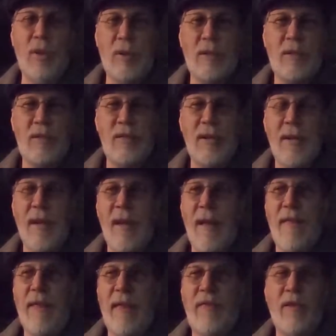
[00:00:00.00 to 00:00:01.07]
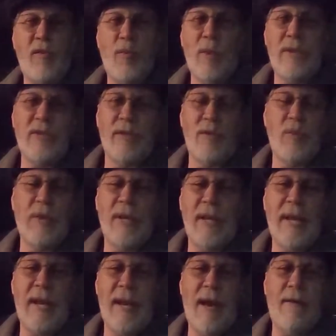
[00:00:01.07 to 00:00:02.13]
books that this wasn't
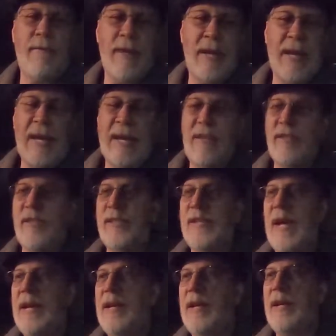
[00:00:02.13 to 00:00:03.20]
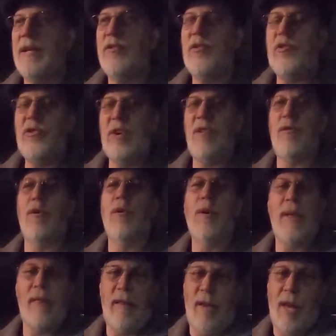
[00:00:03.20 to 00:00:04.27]
really enough, and he extended a
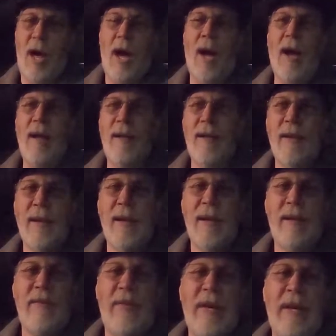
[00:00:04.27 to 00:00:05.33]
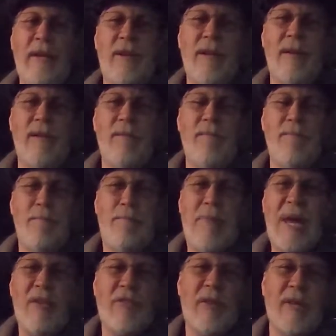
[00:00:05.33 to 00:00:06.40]
zeroth law that
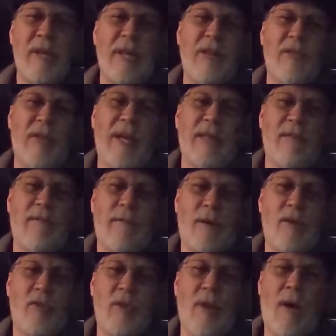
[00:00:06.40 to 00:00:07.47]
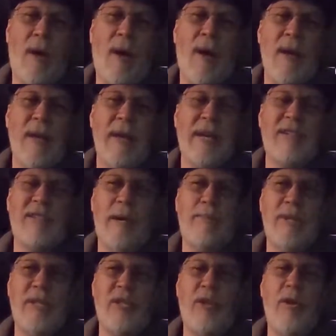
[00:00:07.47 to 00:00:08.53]
basically is like the first law,
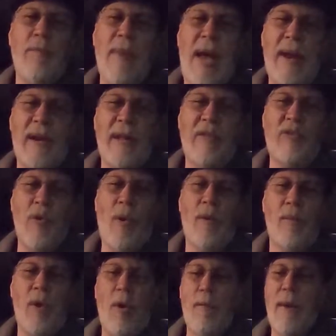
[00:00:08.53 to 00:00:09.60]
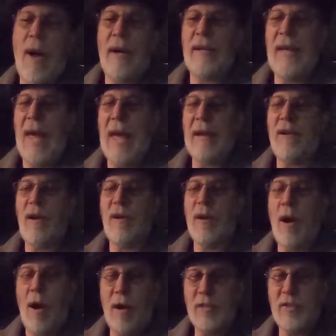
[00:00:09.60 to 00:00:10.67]
except it's humanity. So a robot can't
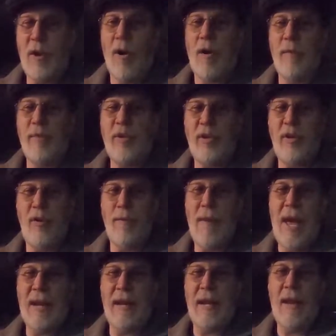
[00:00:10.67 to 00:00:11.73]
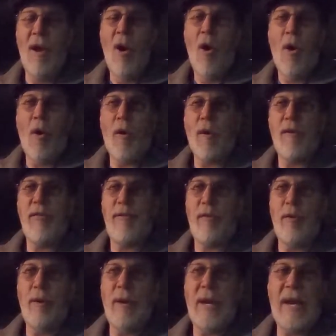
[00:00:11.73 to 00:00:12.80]
cause harm to humanity or
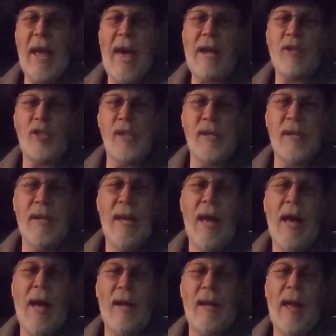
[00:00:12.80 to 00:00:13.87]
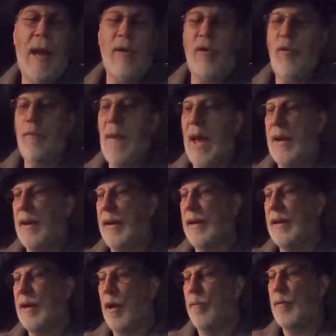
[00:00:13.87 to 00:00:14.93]
through inaction allow humanity
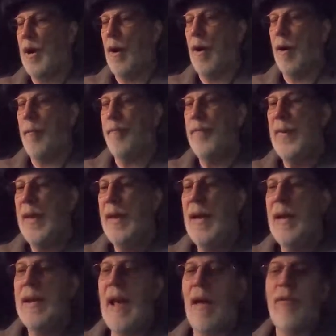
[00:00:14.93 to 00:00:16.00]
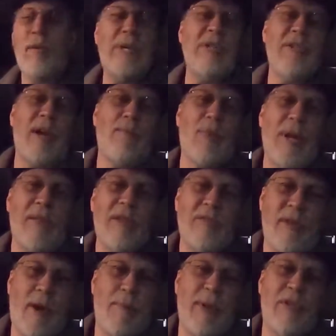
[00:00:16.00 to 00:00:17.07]
to come to harm. Now, the reason I bring this
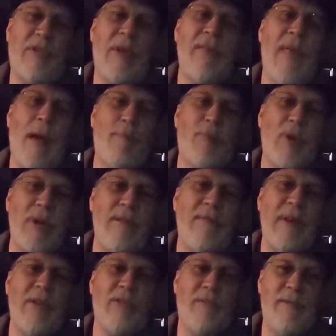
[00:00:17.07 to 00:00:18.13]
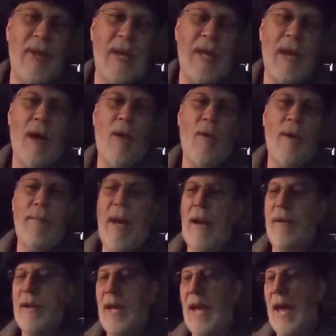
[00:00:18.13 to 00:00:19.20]
up is in that previous video
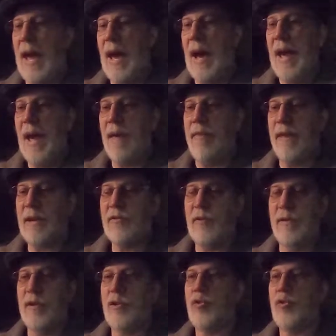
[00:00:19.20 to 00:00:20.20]
about AI ethics and the